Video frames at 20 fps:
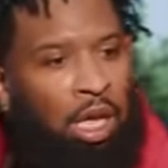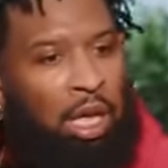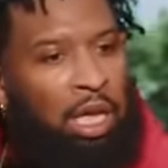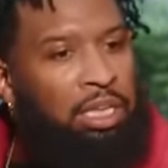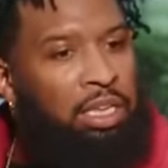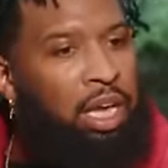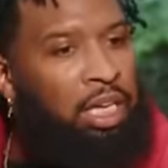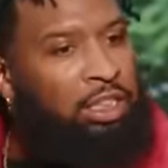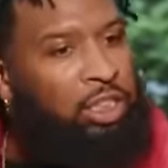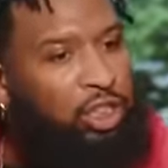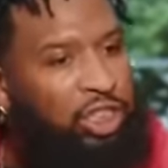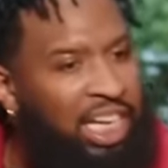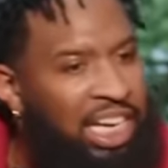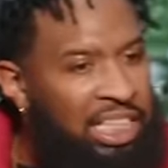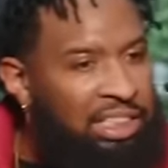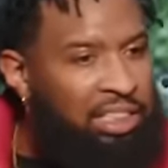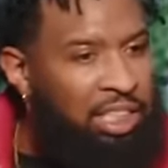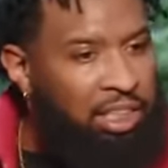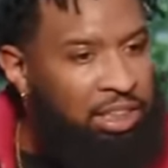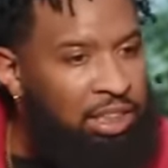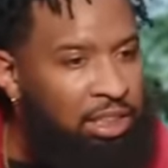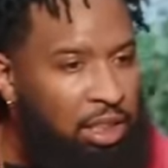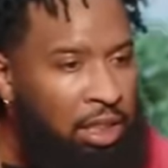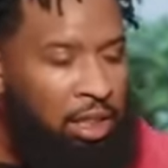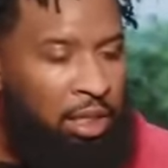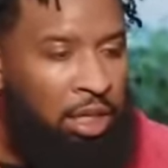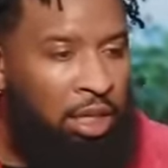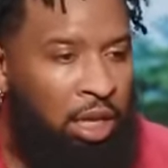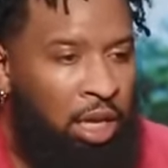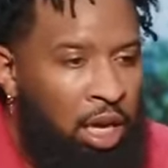does Jesus
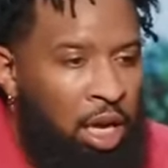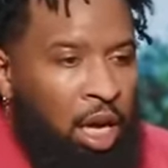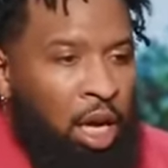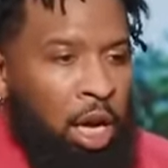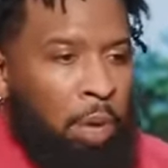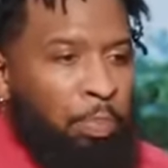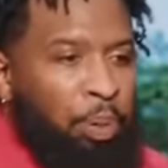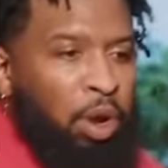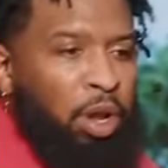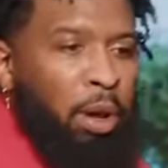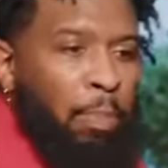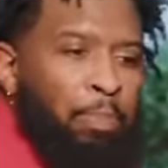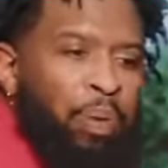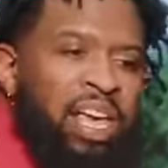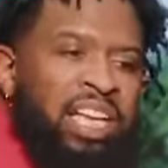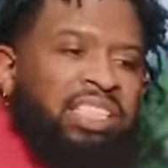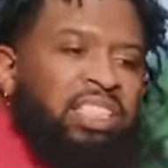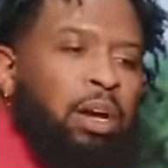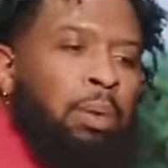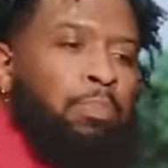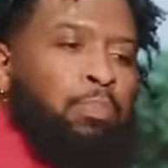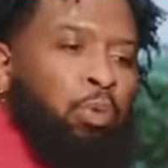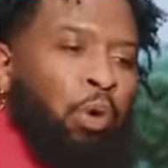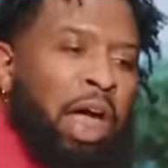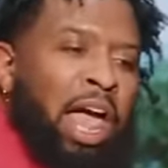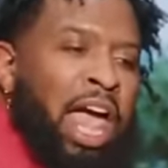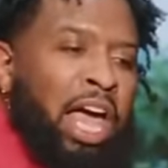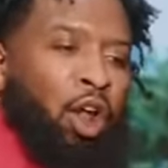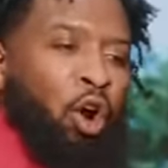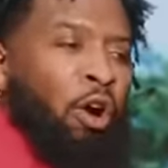put a piece of
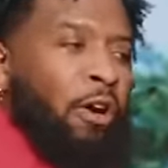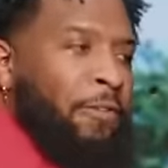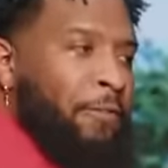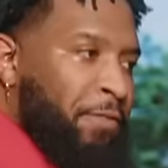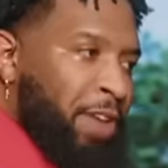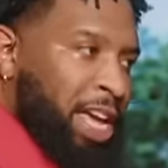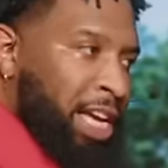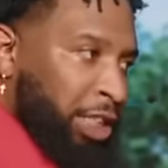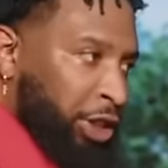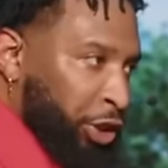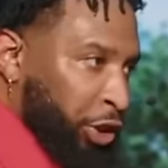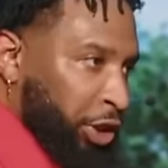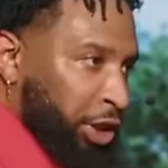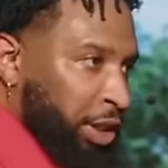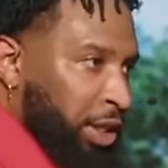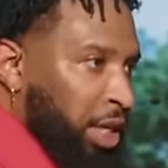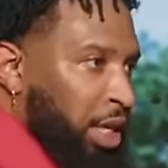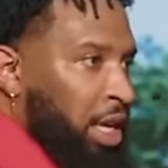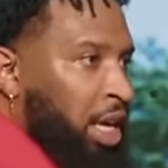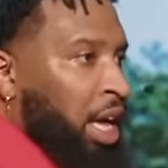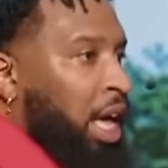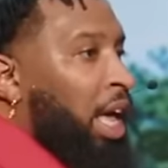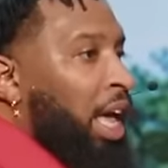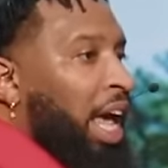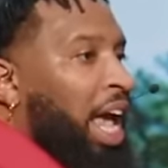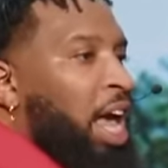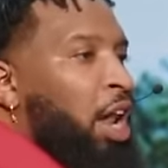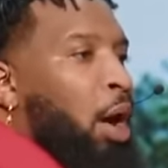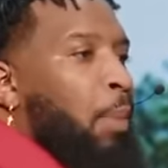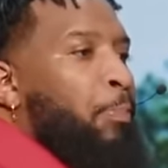bread or fish
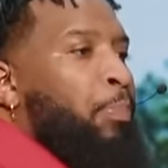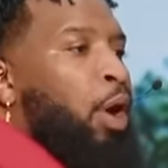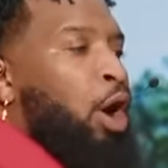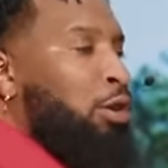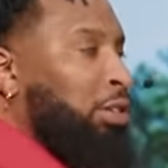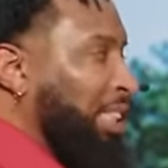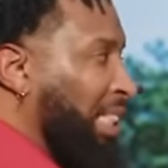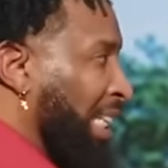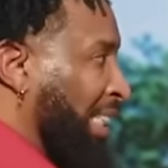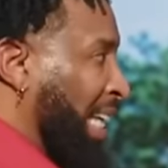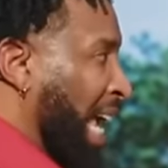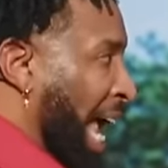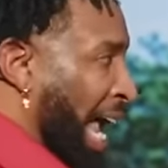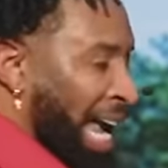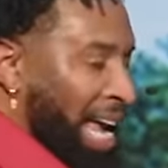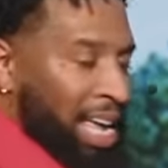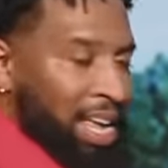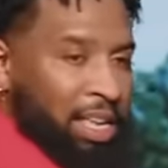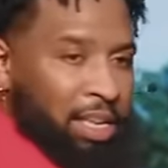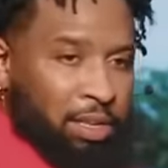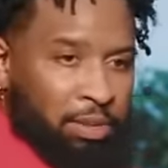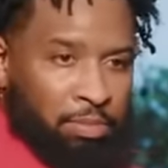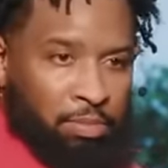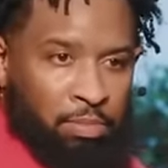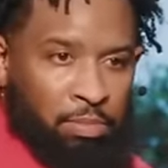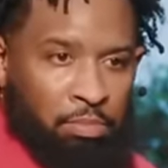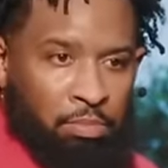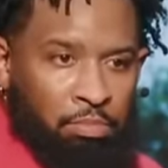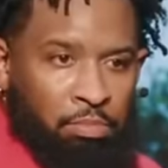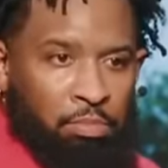in a person's hand
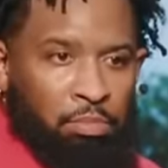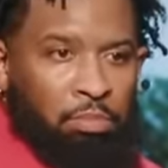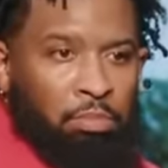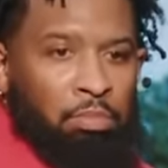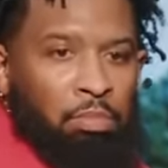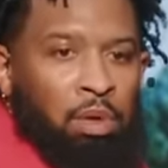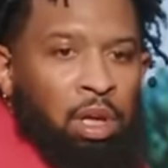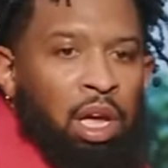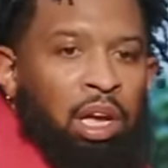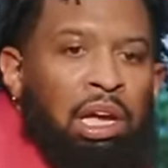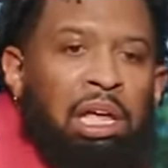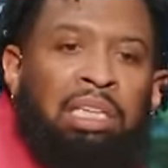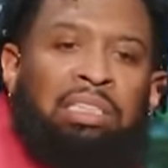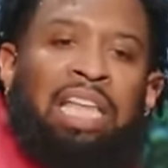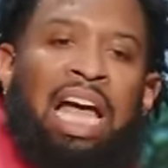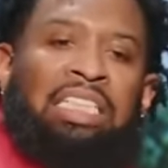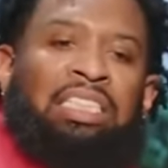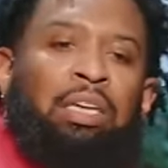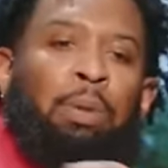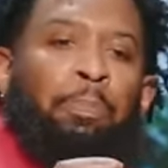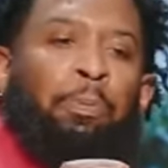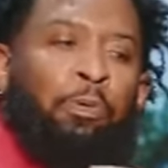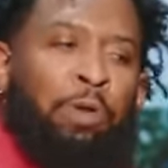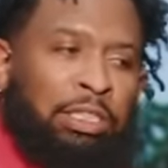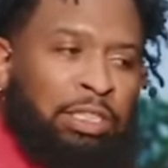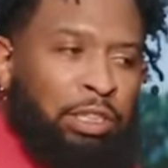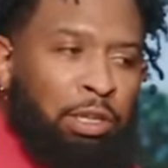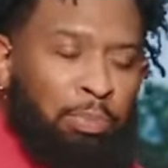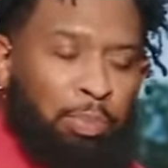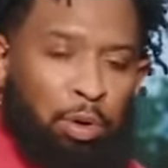because that's a
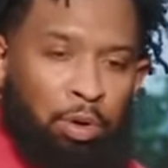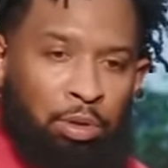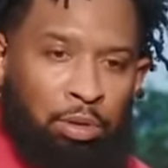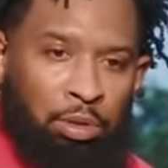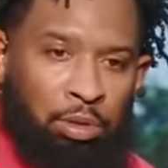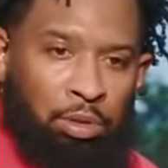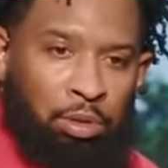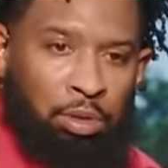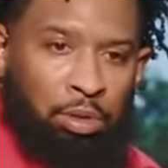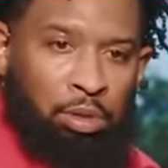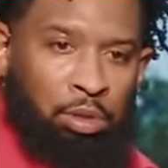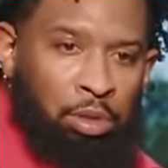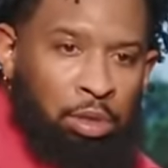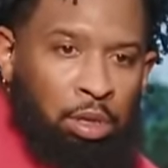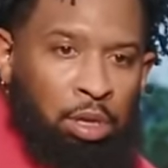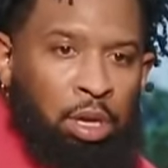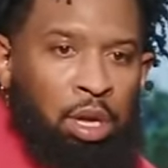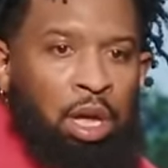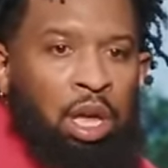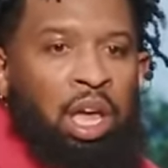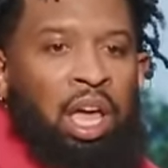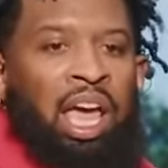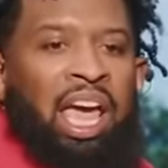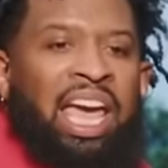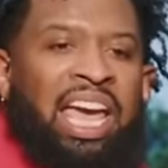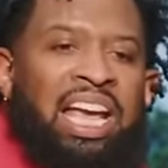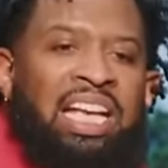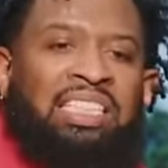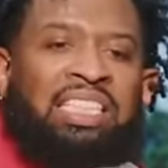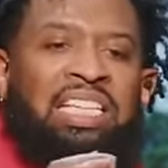principle.
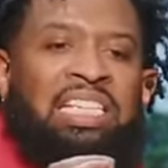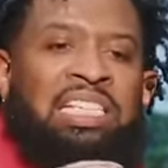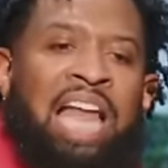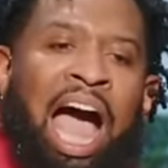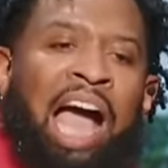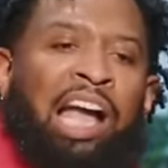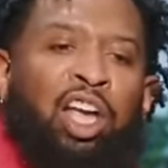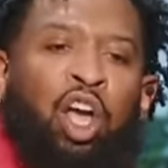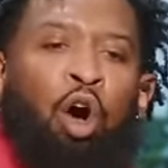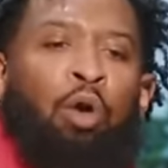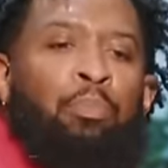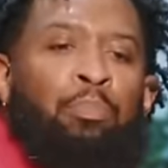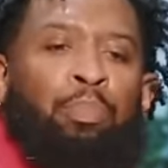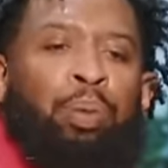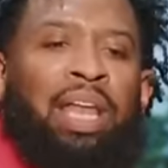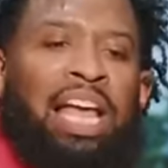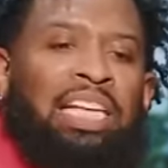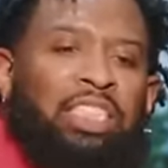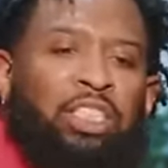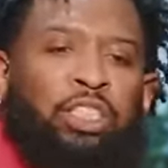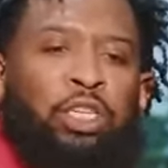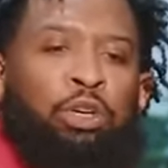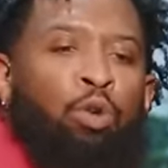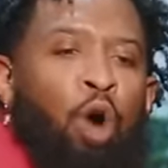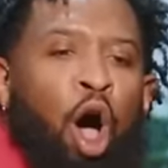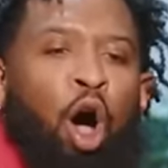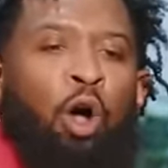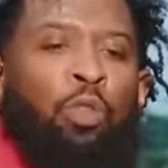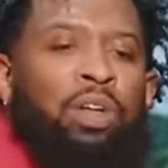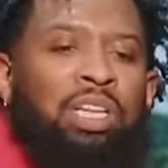He's not going to bless you
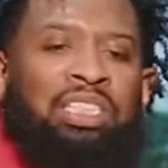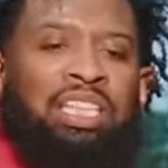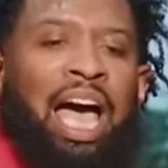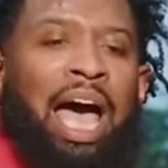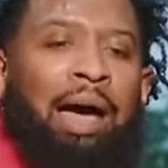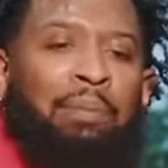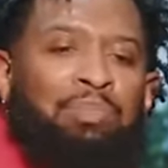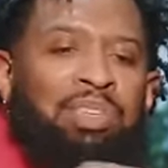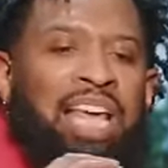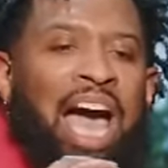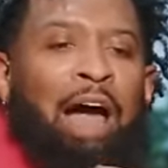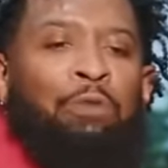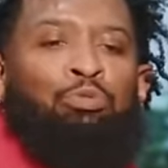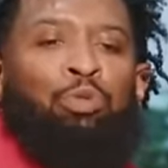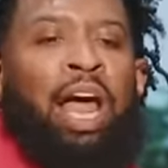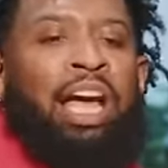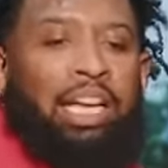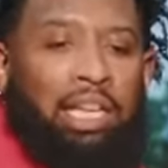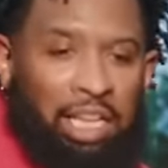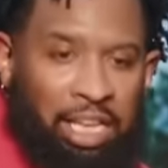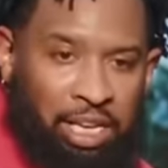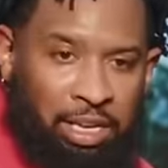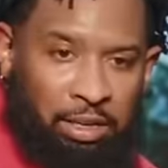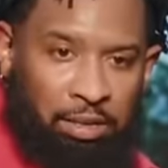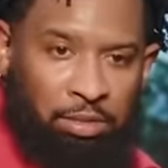all the time directly.